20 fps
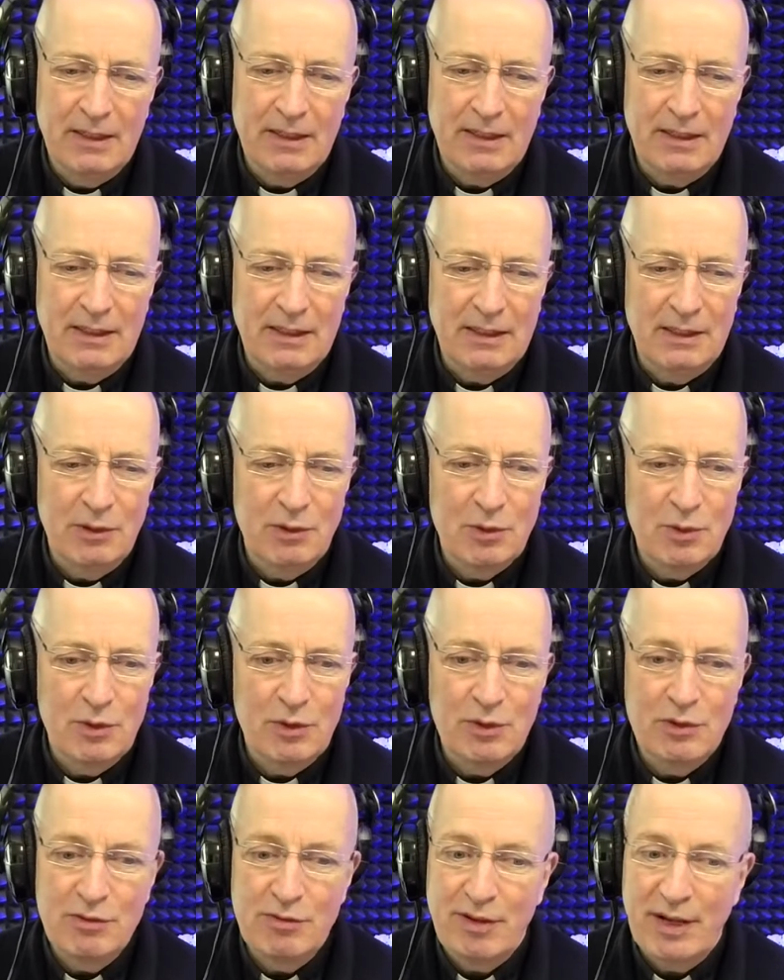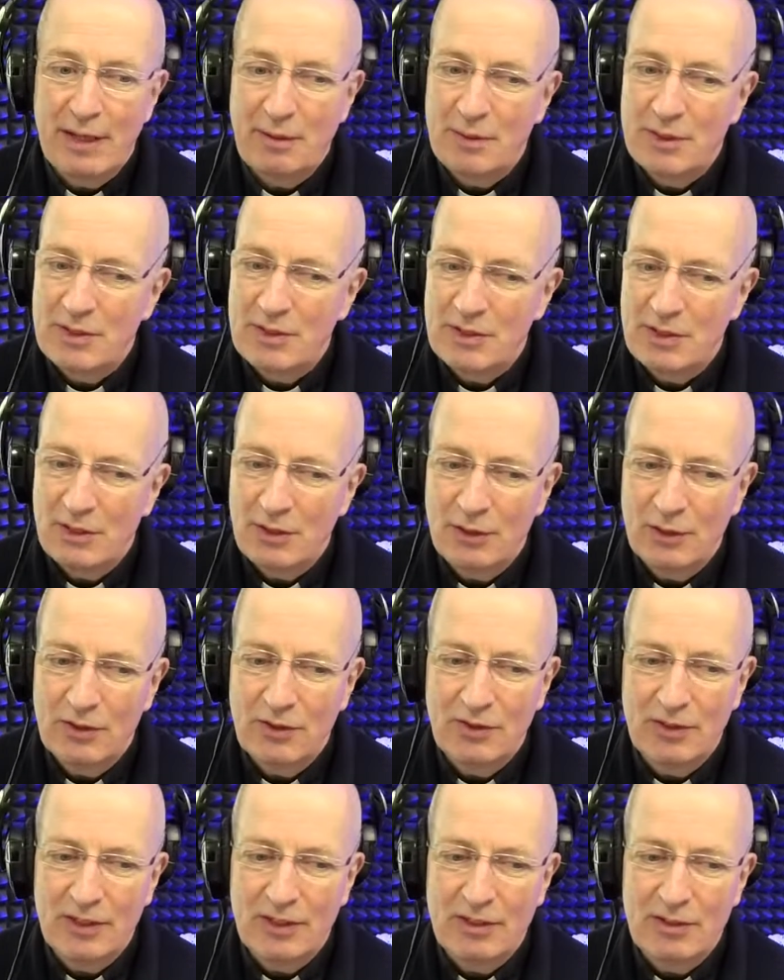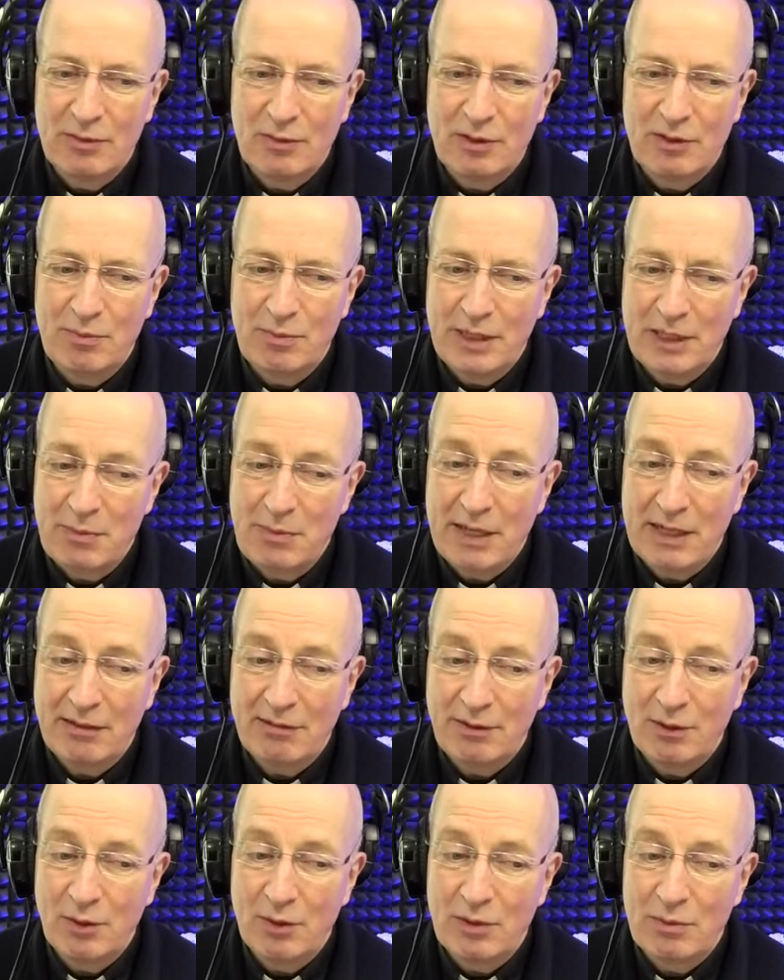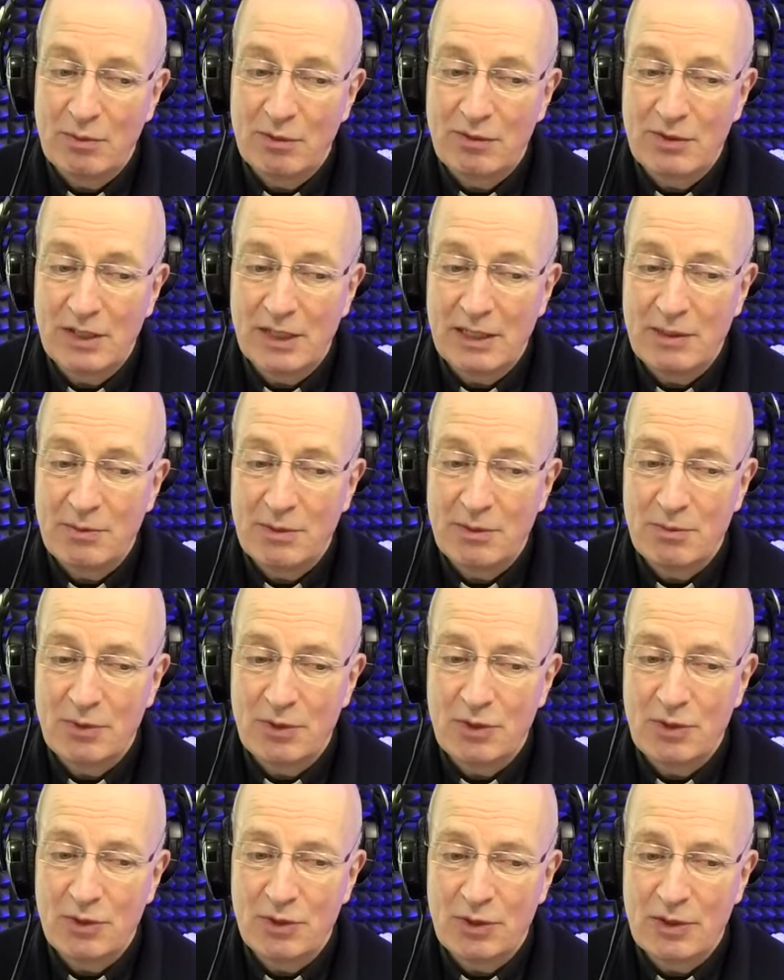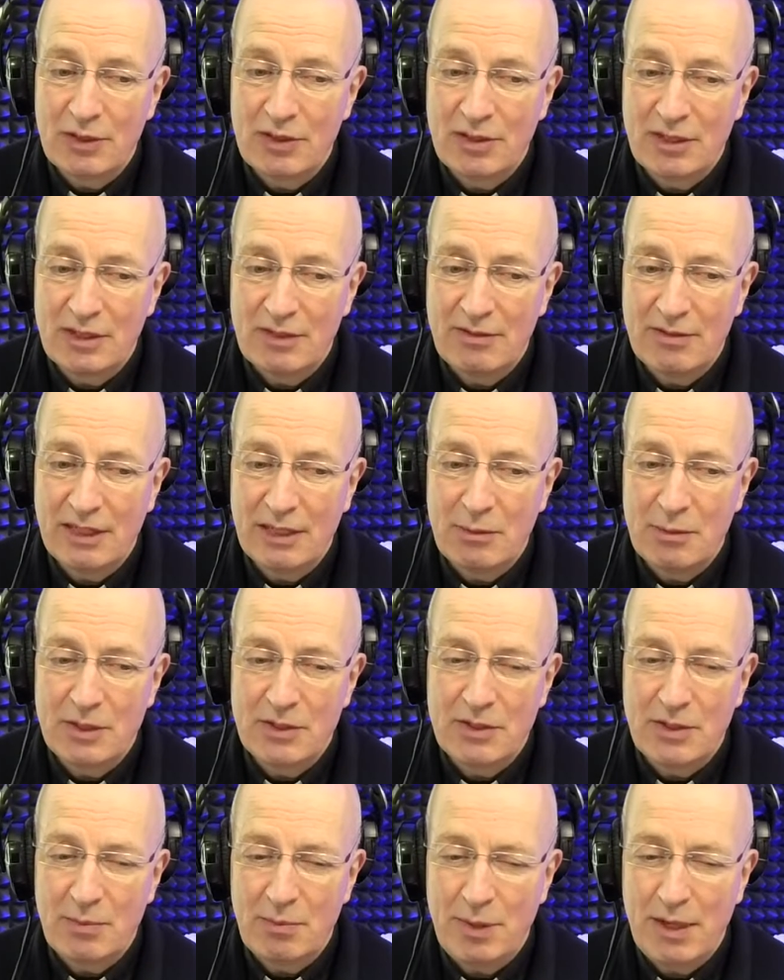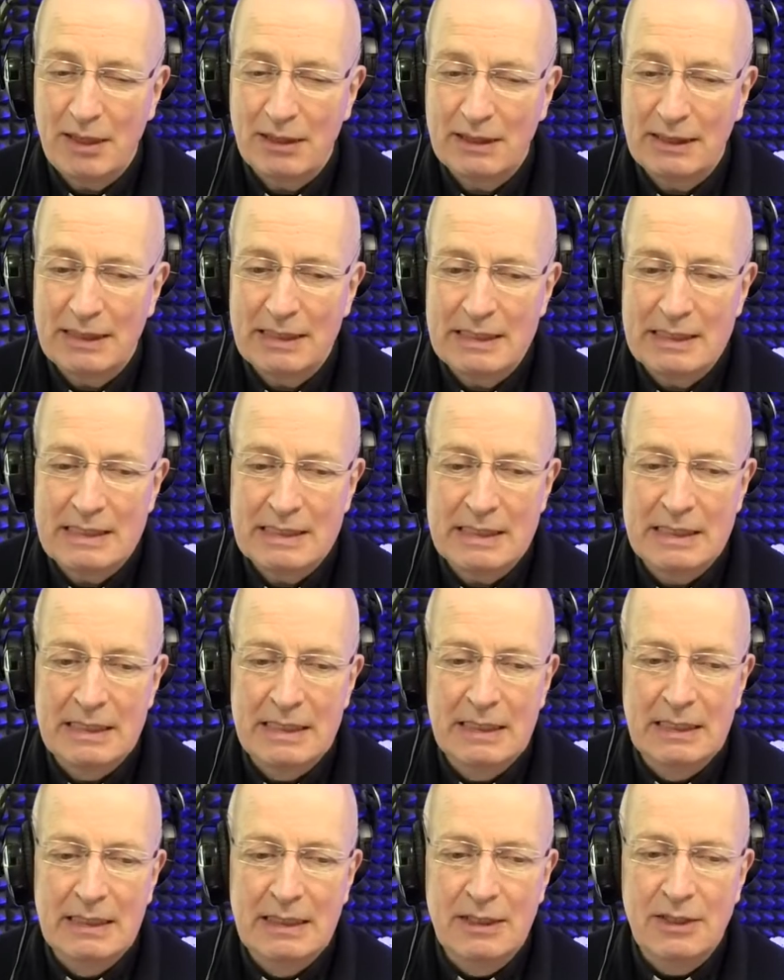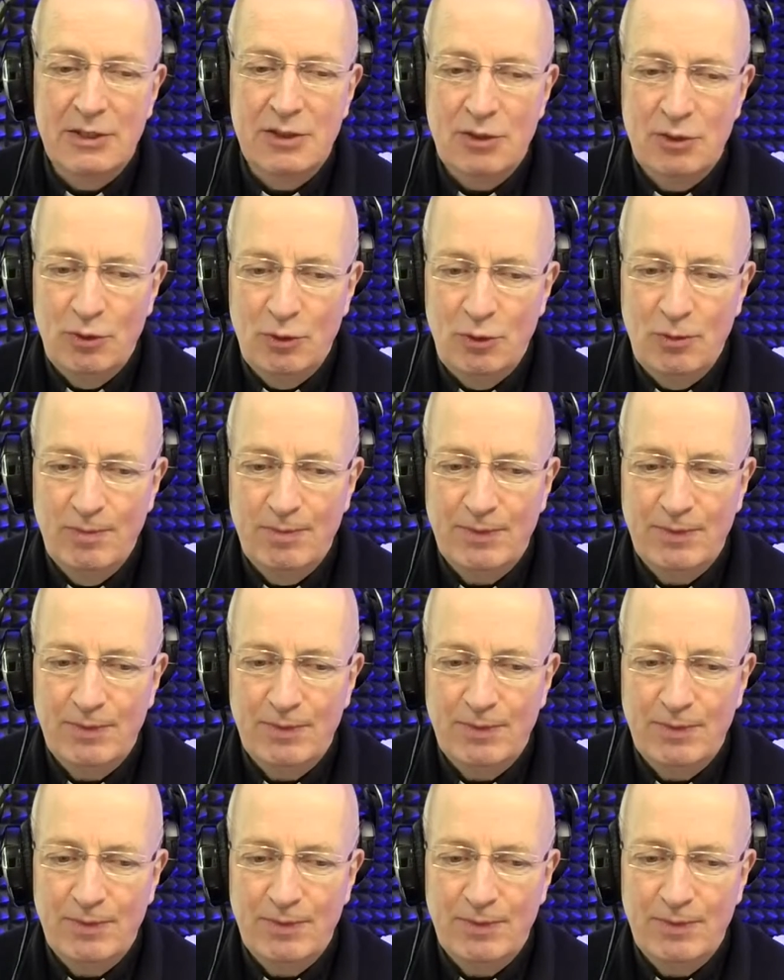There was one or two fabulous talks that we've played back for you a number of times. I'm sure they're available as our podcasts too.